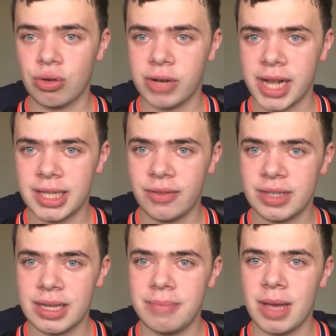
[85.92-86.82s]
of
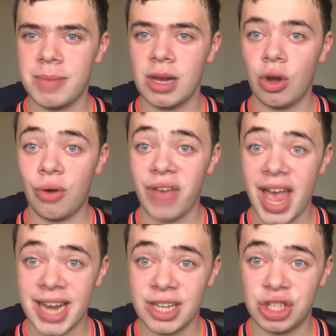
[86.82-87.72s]
creativity, maybe a lot of
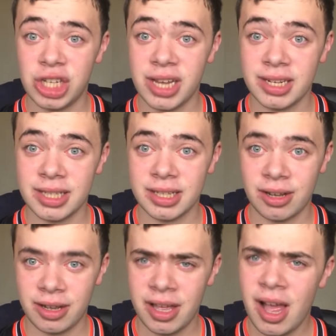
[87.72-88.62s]
energy and
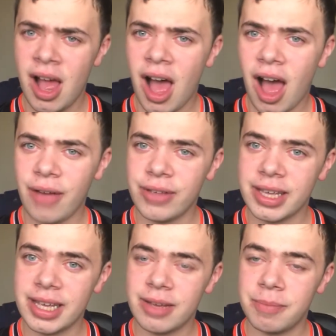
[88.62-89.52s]
desire. I
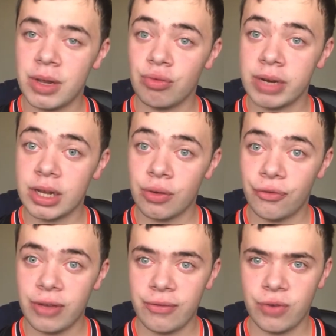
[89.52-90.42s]
think he could be a really
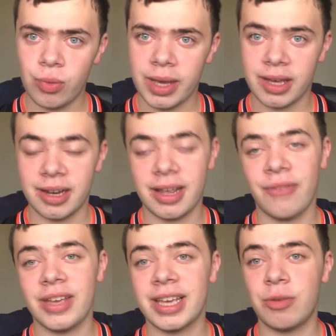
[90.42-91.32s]
good fit for Wigan. I
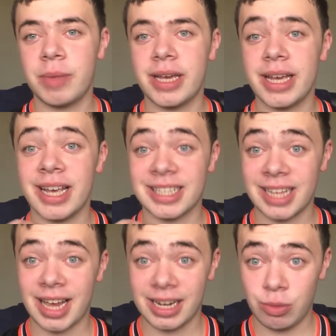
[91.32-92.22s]
think he'll be
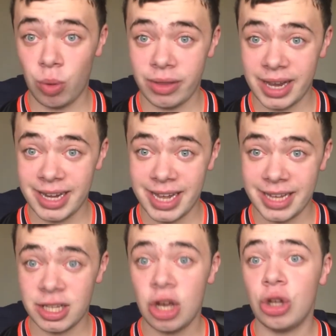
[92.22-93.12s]
exactly what they
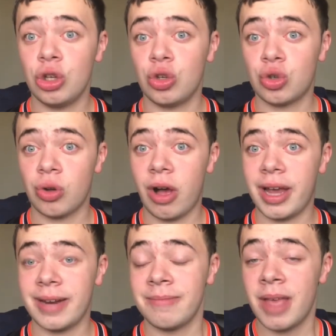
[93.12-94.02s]
need to
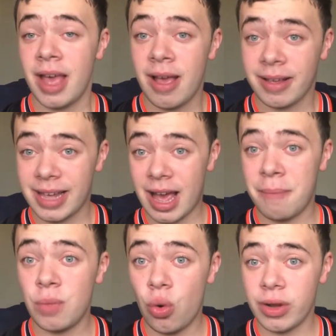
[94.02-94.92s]
try and get
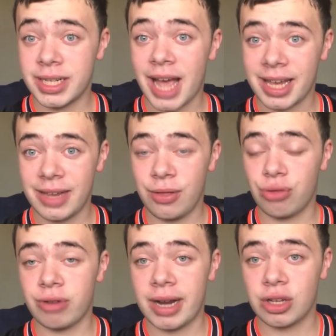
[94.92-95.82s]
a more attacking
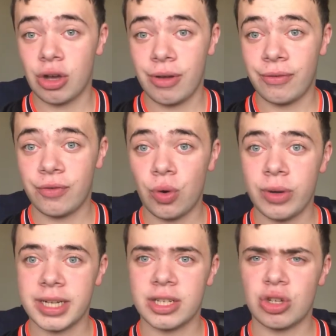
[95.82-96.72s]
threat going
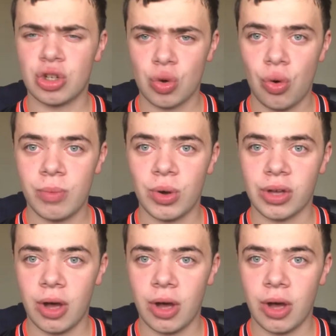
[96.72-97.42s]
forward and to score more